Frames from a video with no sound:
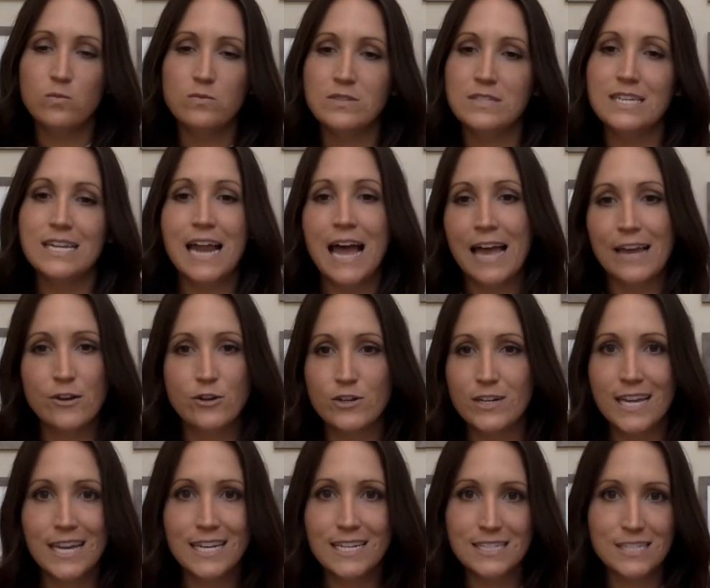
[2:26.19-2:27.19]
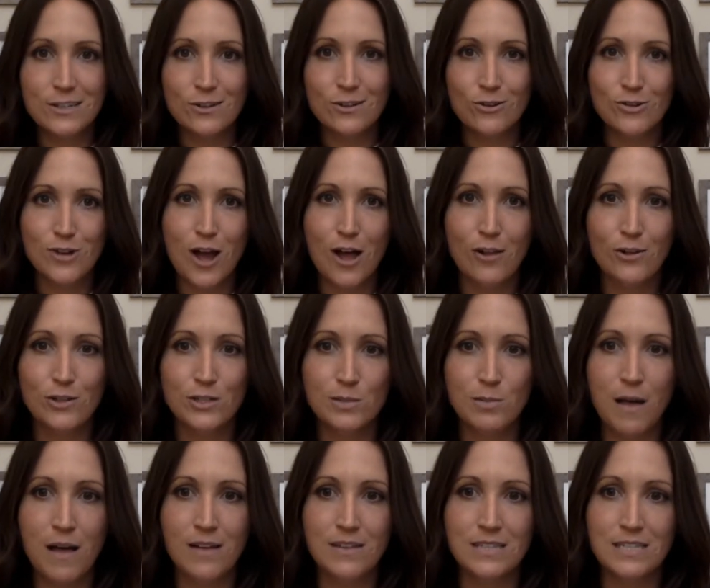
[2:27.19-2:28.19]
Did I create a zero tolerance
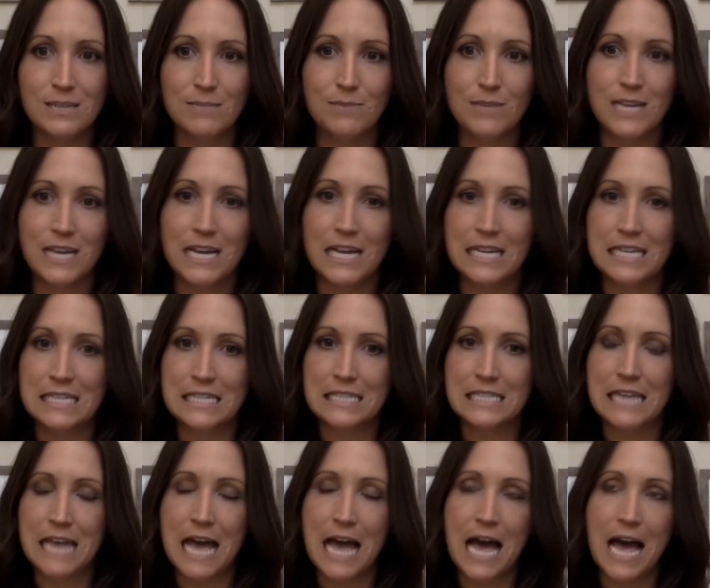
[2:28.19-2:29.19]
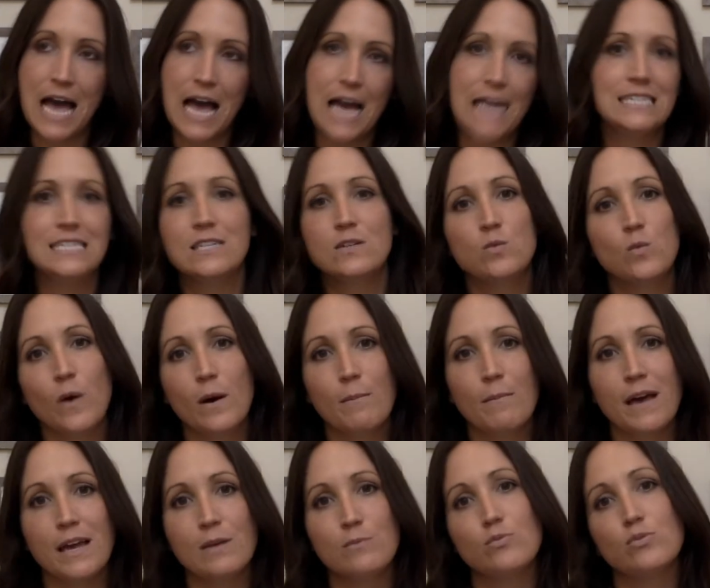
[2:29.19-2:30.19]
policy because I didn't want
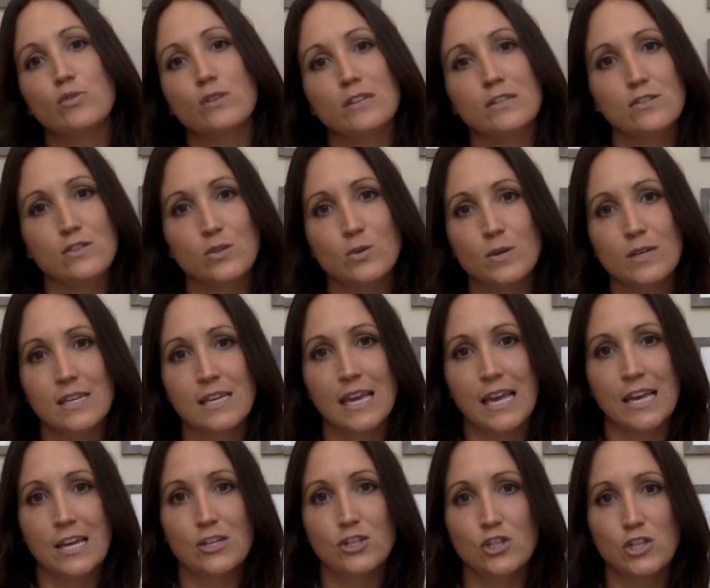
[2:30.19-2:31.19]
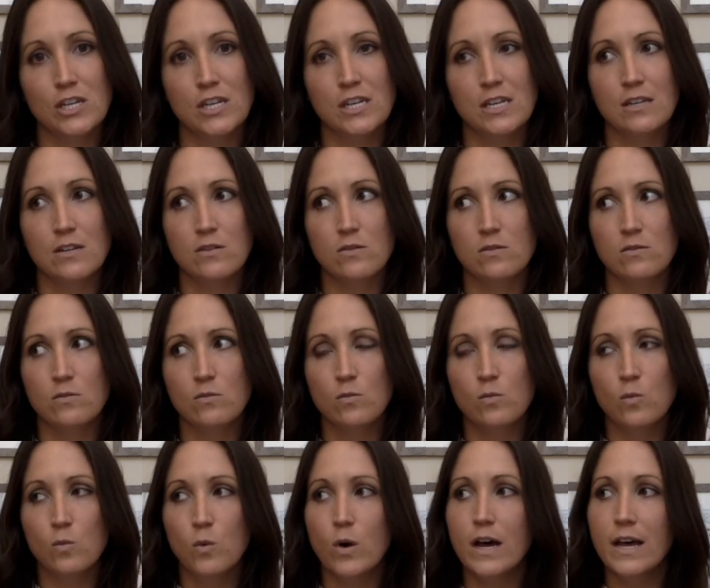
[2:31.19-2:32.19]
my employees to engage in
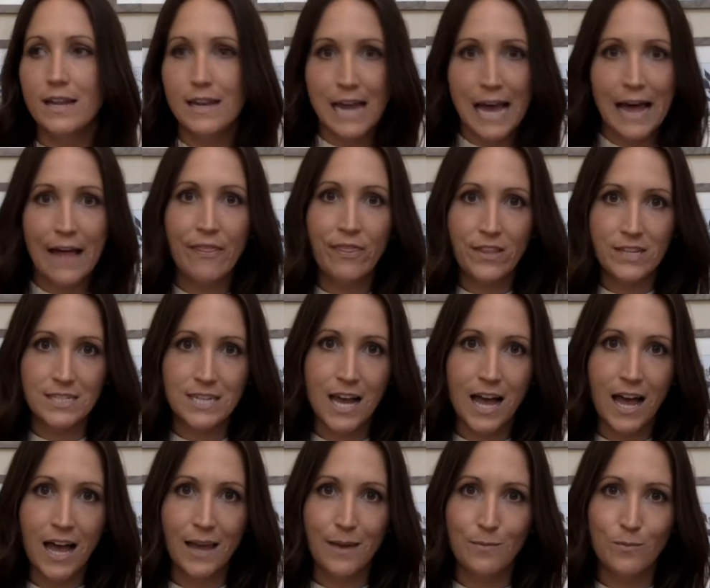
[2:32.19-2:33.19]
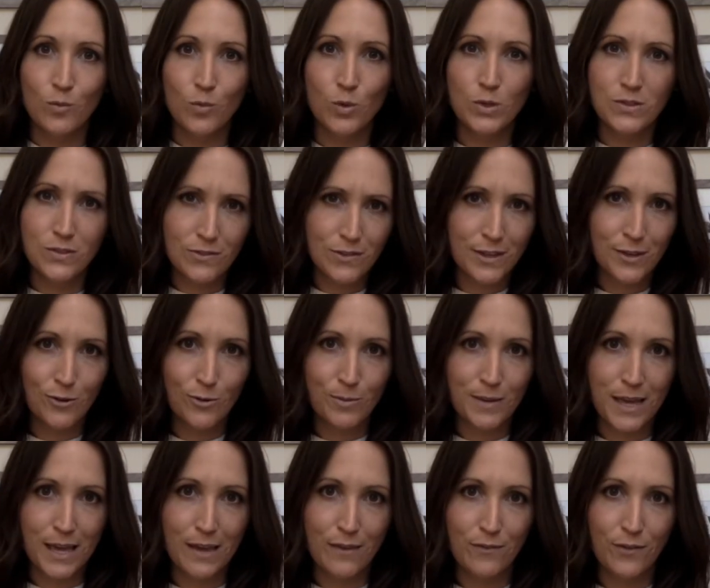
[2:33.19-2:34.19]
what at the time was illegal
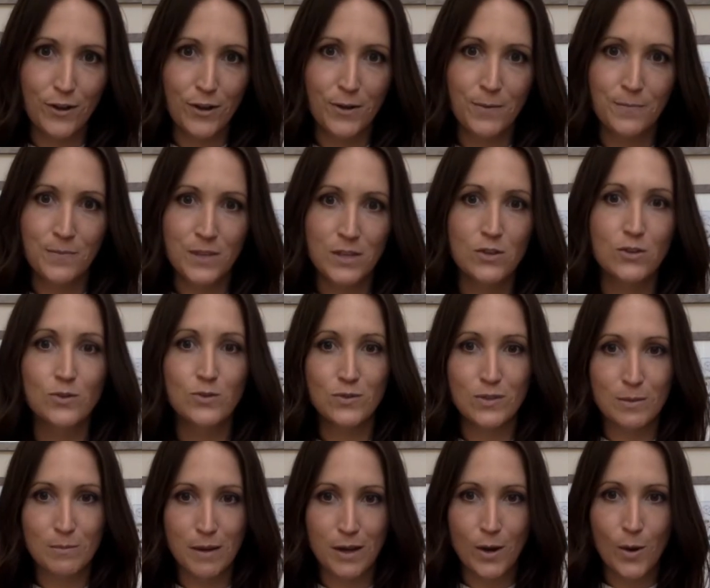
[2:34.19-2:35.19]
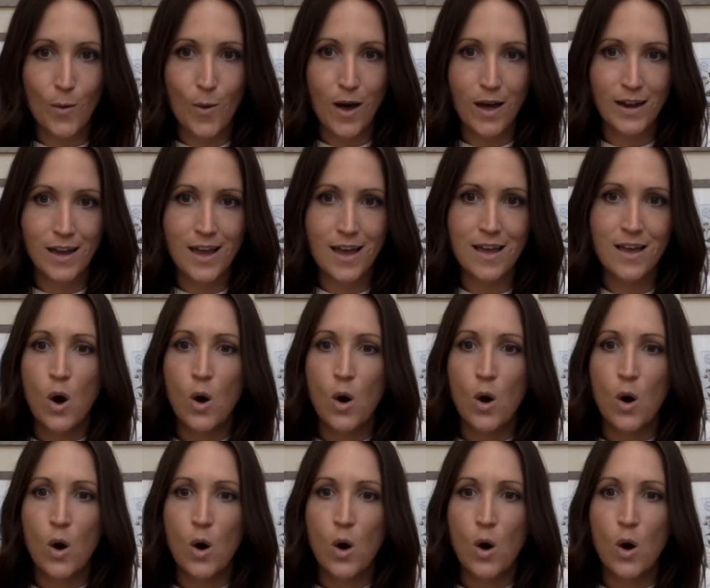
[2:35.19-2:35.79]
behavior in using marijuana?